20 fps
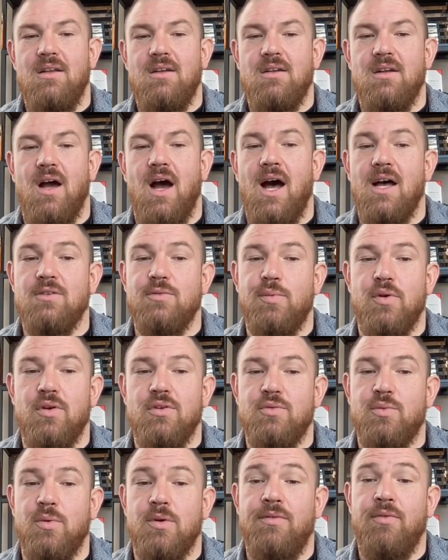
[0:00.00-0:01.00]

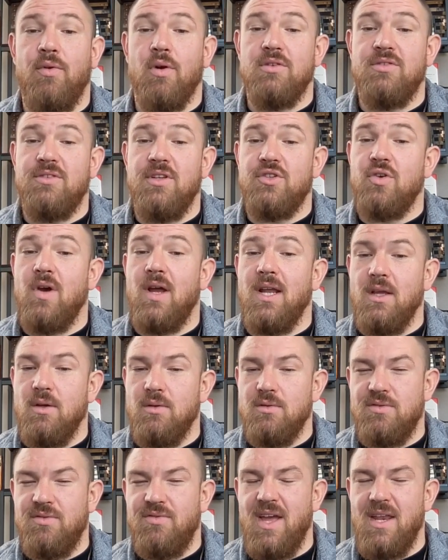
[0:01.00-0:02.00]
hospitals were forced to try to
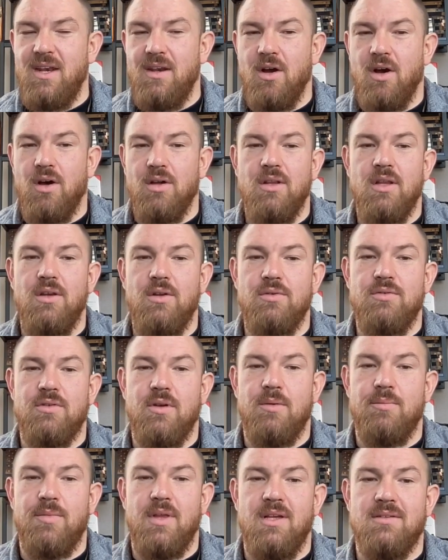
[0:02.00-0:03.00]
use fentanyl to do
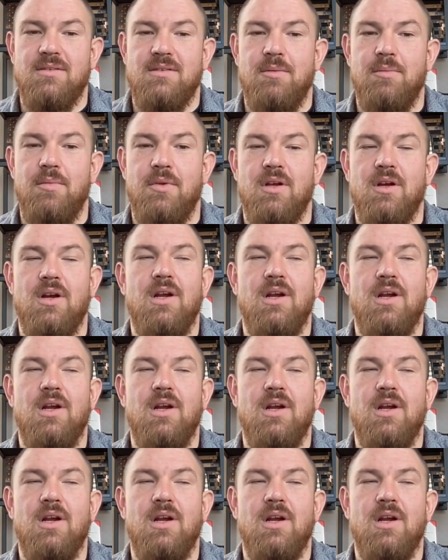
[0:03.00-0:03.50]
something similar.